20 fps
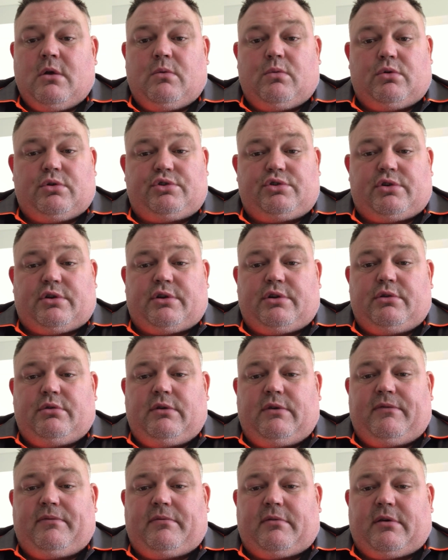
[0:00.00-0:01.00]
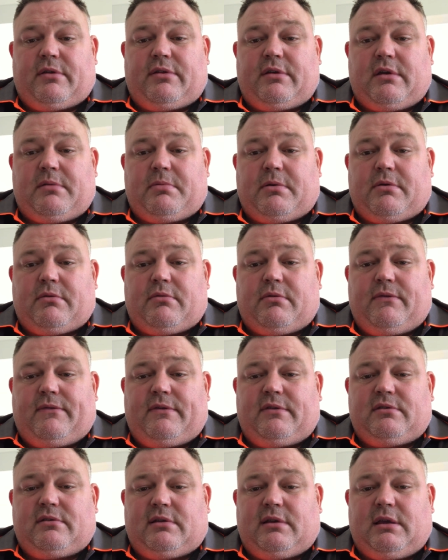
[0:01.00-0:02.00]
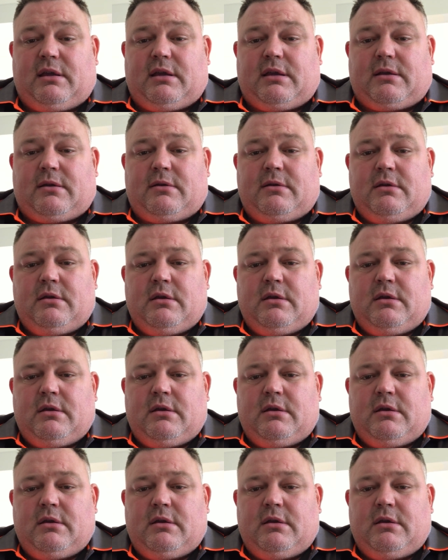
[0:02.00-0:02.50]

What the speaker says: What should I do if I think my roof is leaking?